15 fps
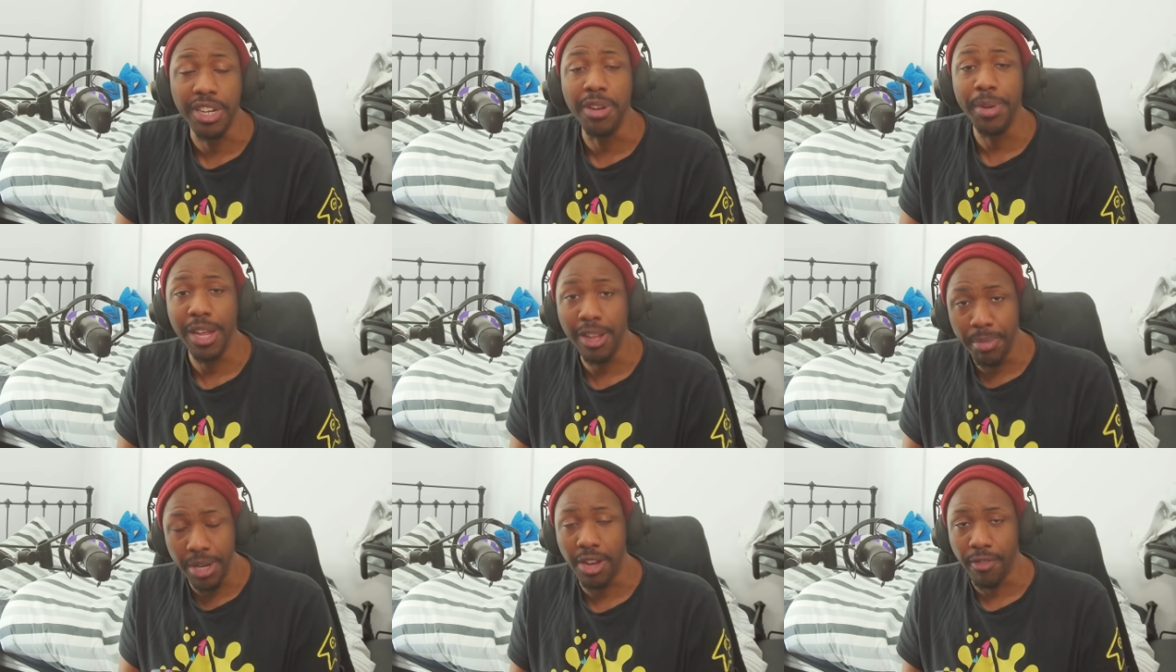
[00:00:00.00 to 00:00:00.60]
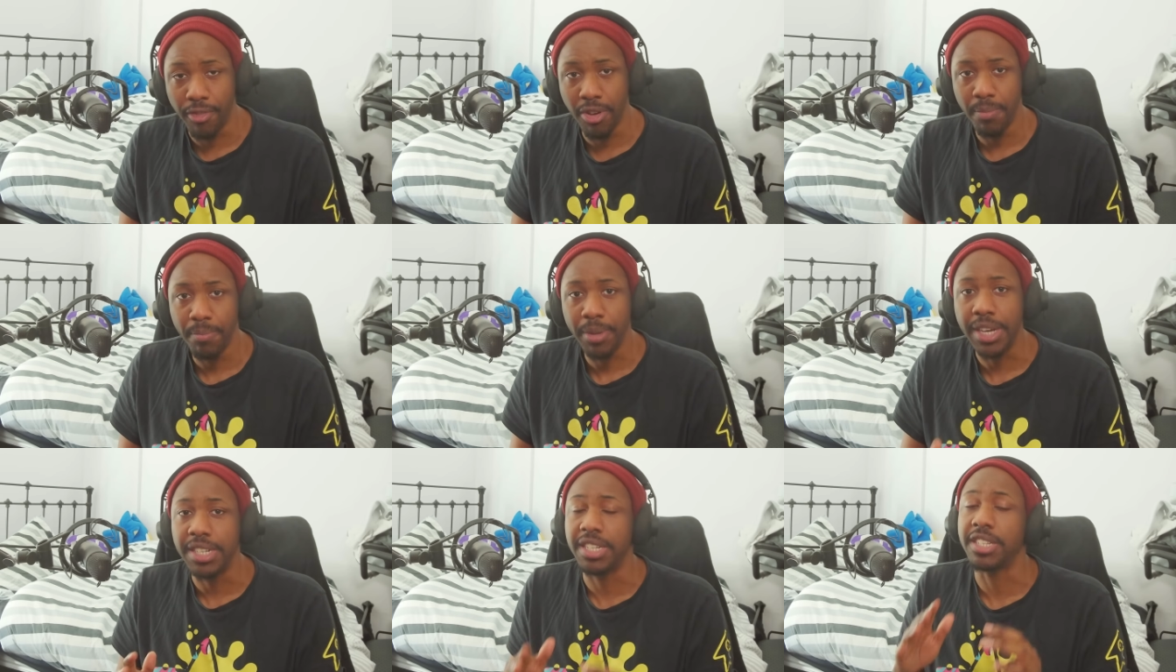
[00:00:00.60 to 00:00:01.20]
to be a little bit different
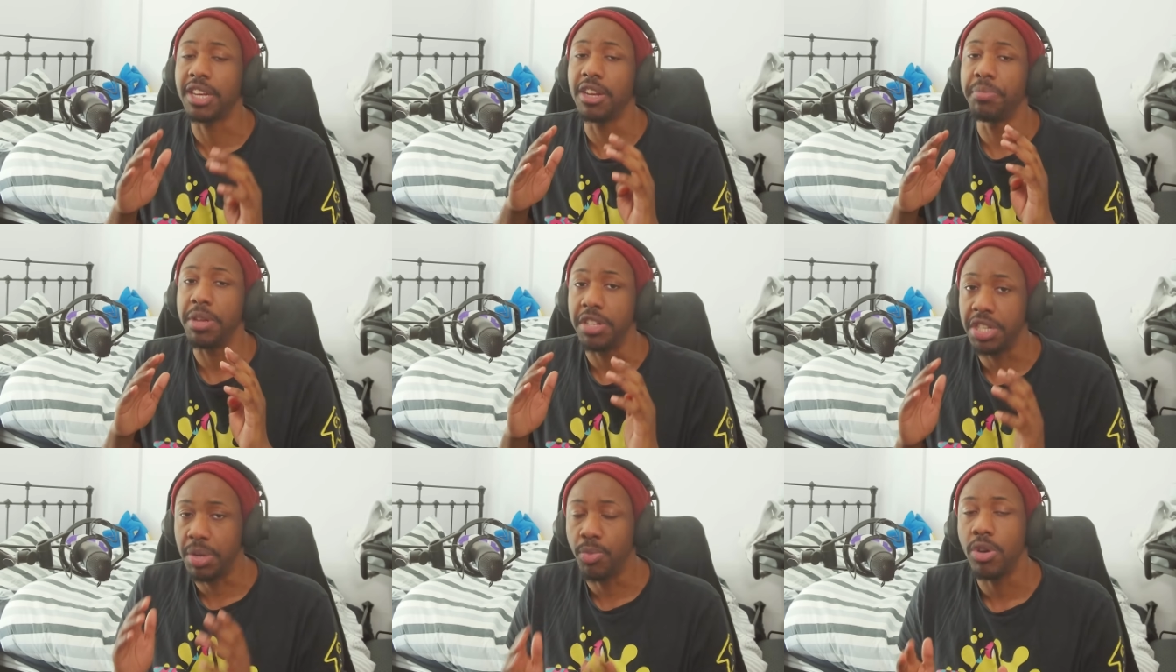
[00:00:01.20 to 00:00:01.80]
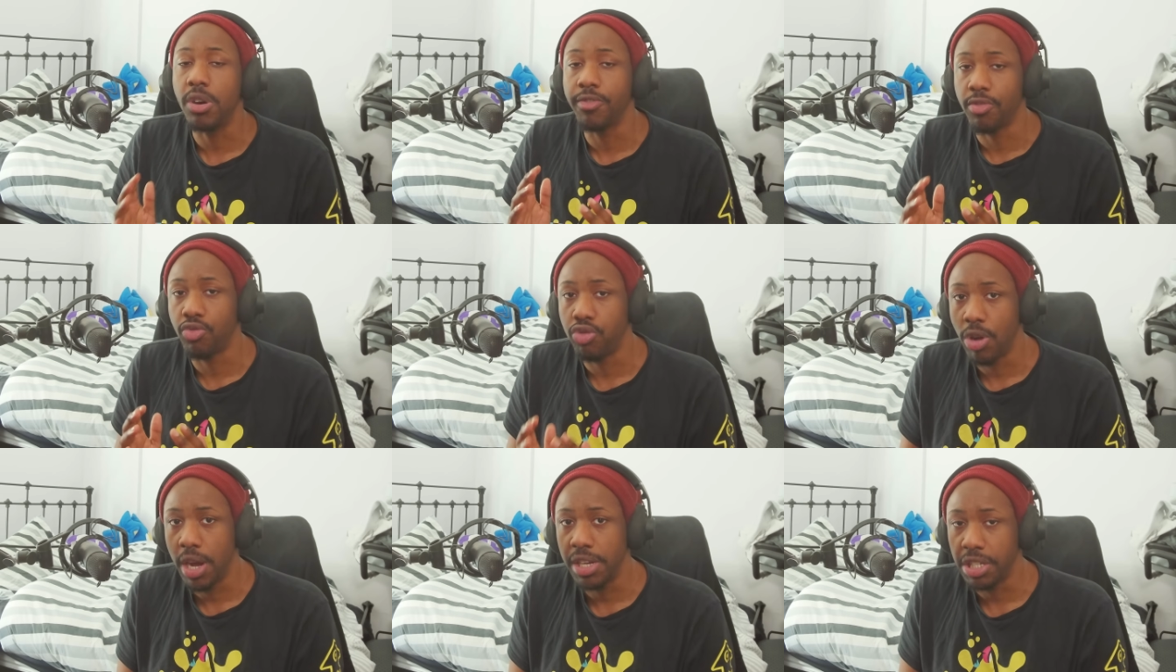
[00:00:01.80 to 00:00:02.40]
because it's going to be somewhat of a
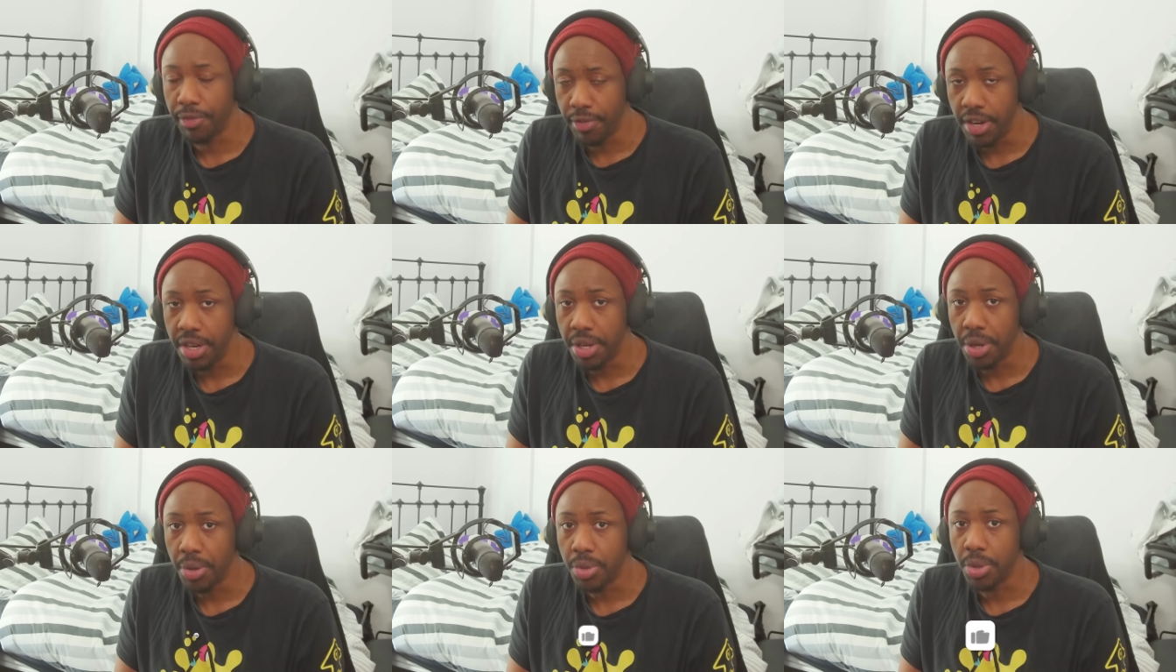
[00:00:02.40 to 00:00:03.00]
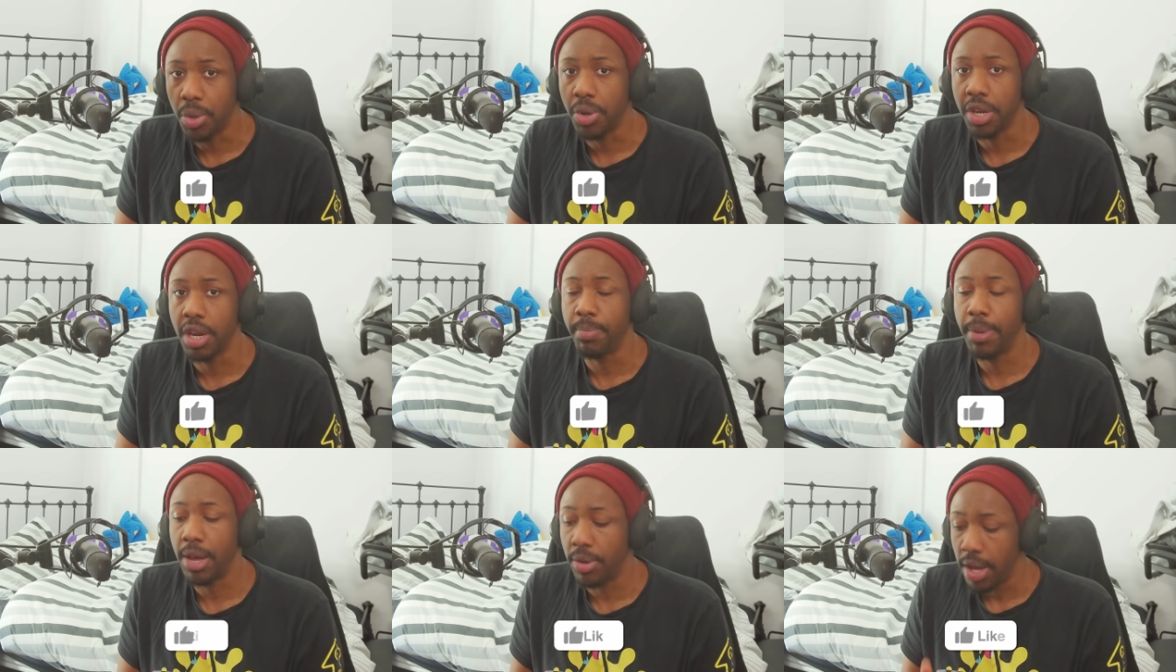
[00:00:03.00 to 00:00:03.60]
rant video talking
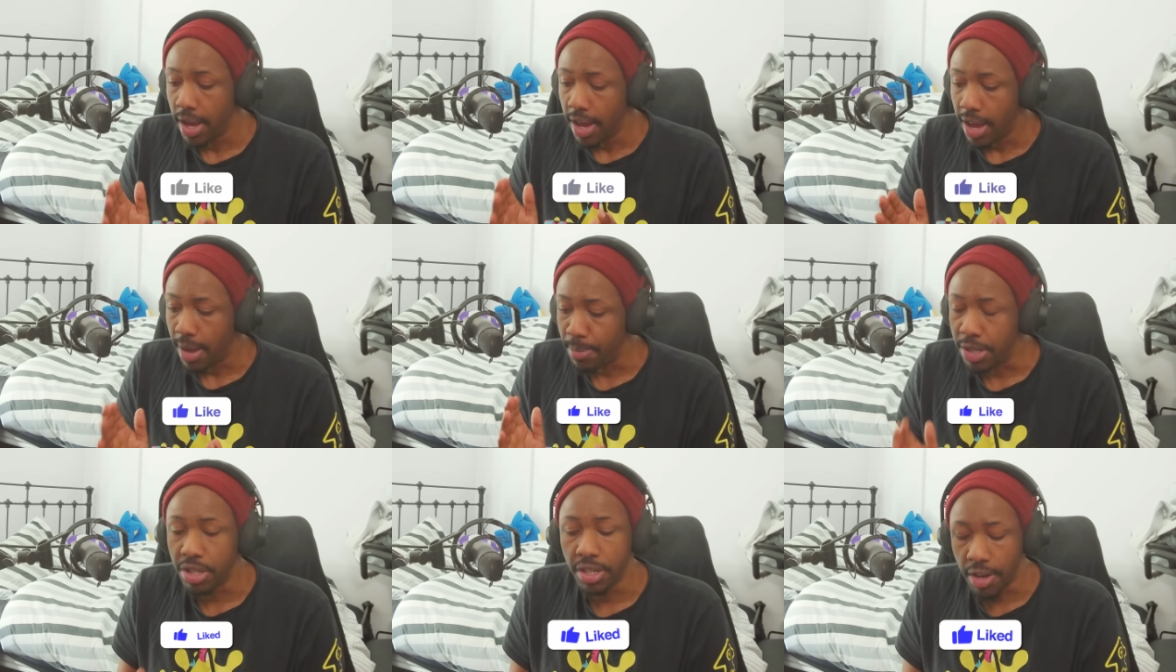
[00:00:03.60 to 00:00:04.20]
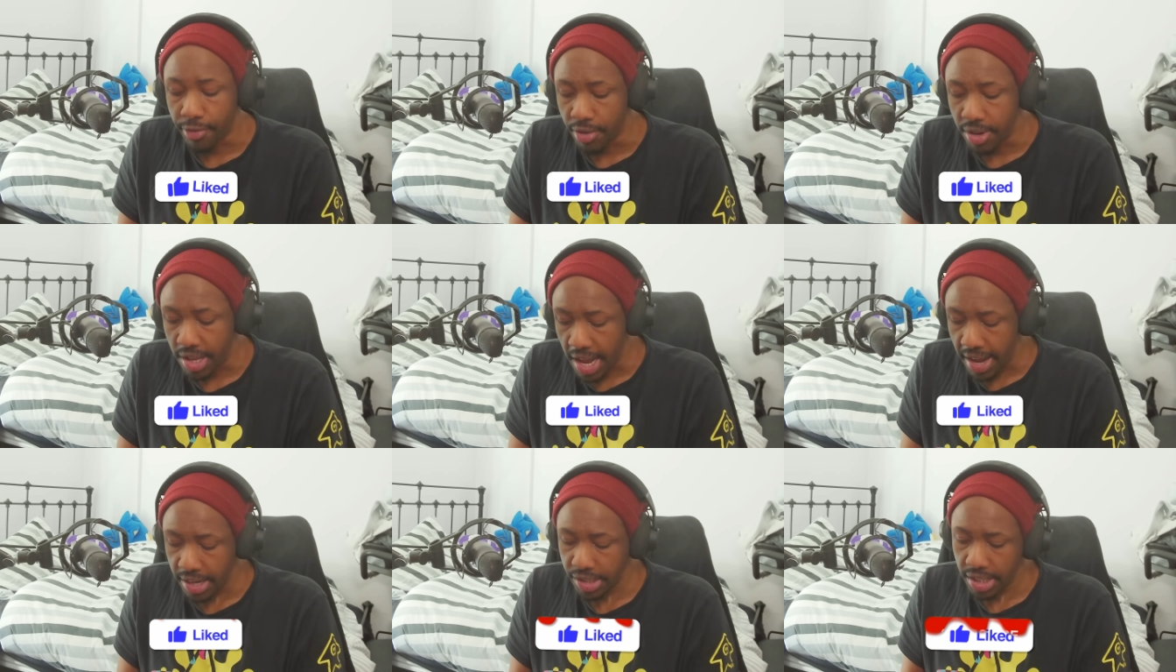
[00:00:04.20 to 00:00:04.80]
about a bunch of different
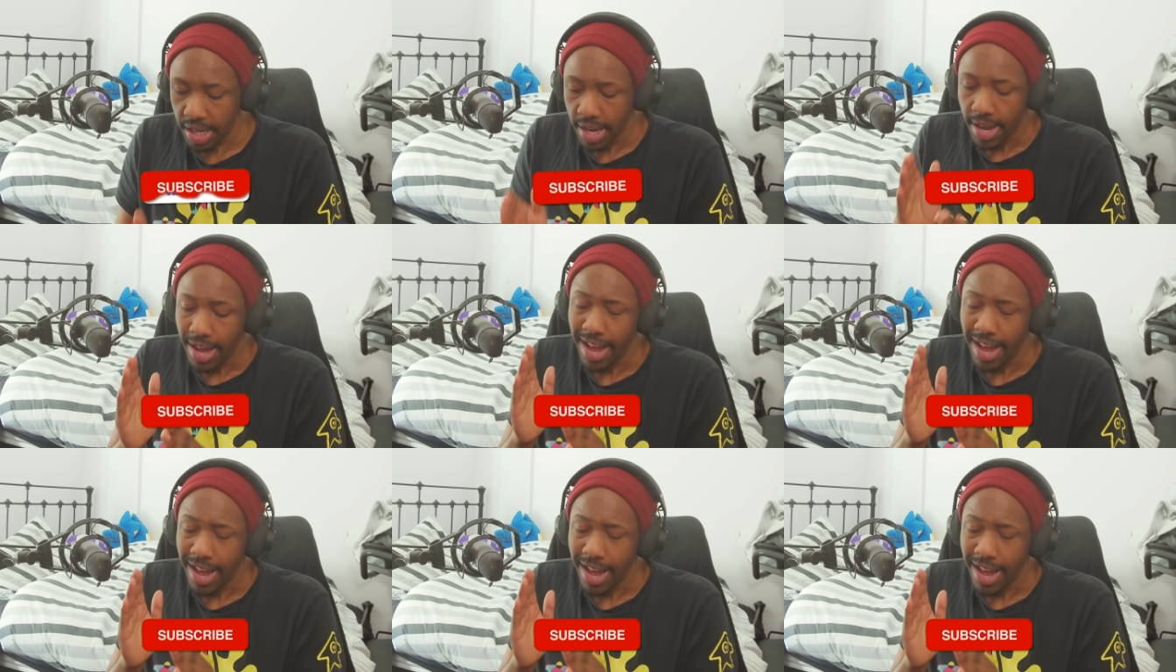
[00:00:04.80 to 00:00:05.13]
things.